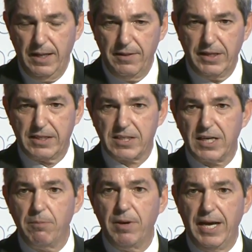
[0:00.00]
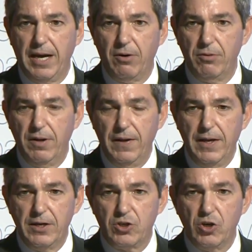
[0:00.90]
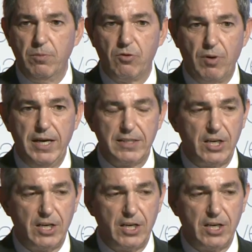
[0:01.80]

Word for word: That somehow human rights,